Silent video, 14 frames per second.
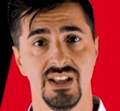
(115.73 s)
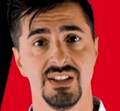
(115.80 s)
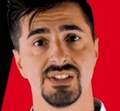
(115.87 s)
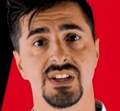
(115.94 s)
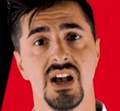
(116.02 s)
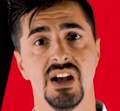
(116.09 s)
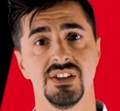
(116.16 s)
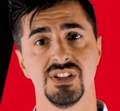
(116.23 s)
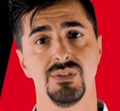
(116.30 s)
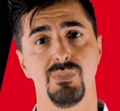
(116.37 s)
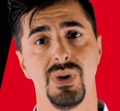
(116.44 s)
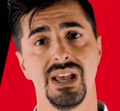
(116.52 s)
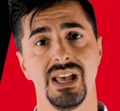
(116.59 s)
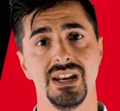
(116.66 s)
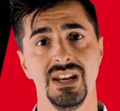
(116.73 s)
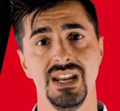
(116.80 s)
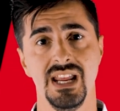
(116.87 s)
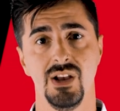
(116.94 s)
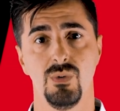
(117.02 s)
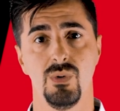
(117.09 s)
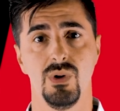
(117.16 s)
is counted by an
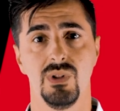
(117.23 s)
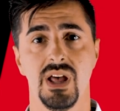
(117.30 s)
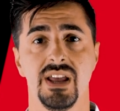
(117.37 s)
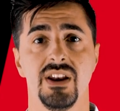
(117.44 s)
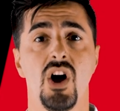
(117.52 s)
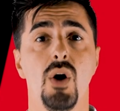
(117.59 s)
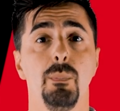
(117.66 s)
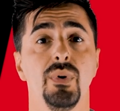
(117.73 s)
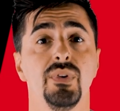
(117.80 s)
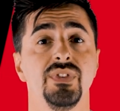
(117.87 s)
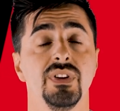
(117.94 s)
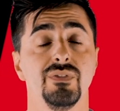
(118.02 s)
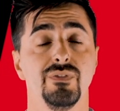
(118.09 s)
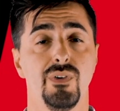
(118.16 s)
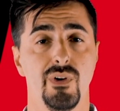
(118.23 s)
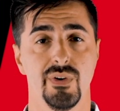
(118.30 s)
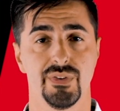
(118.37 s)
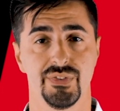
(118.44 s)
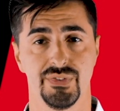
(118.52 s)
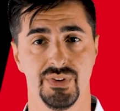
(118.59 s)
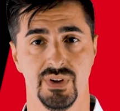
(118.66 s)
equal and opposite
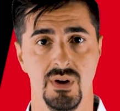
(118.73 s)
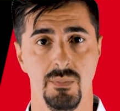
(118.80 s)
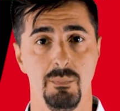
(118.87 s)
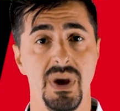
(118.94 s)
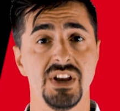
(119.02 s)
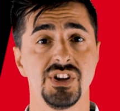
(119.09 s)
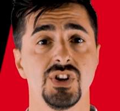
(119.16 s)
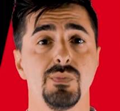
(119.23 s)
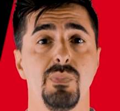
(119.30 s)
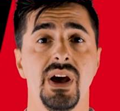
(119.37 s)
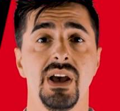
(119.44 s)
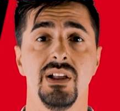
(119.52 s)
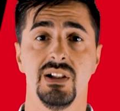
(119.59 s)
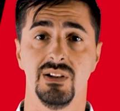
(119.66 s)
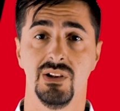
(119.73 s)
force, measured by a